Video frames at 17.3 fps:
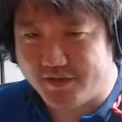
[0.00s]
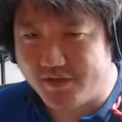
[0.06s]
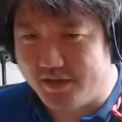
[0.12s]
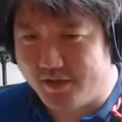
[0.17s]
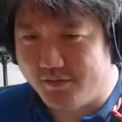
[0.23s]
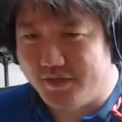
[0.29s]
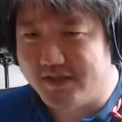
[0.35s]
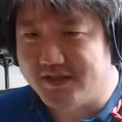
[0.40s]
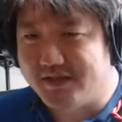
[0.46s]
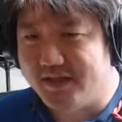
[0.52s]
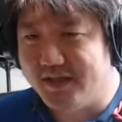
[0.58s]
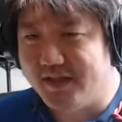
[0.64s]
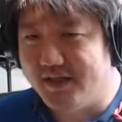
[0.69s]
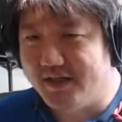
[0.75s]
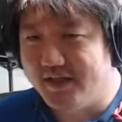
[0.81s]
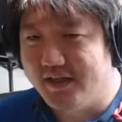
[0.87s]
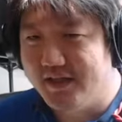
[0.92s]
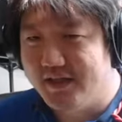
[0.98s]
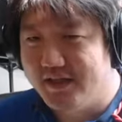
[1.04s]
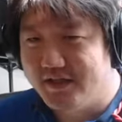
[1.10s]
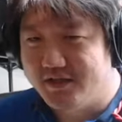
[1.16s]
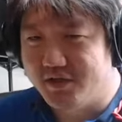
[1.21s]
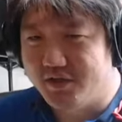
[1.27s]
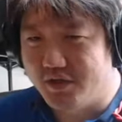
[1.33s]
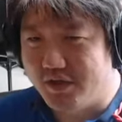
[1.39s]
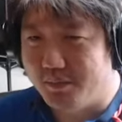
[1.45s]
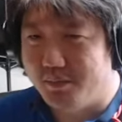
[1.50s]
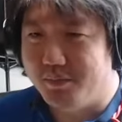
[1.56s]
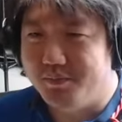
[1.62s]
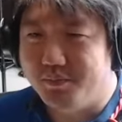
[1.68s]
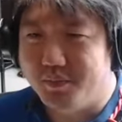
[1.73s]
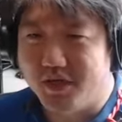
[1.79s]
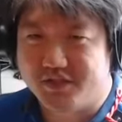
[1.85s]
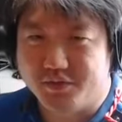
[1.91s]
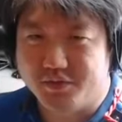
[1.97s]
on the first turn. So the
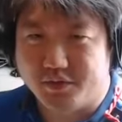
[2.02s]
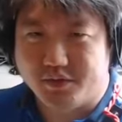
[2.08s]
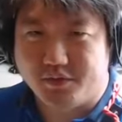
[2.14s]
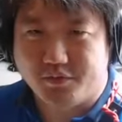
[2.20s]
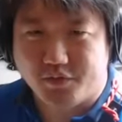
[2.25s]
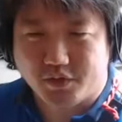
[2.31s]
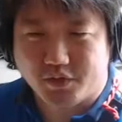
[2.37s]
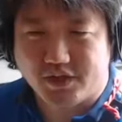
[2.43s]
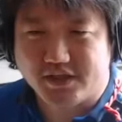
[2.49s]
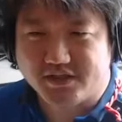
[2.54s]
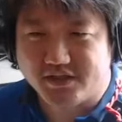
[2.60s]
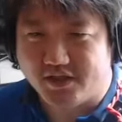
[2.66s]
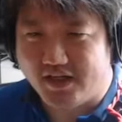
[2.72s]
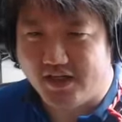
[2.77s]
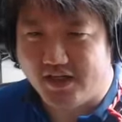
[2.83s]
boss will focus on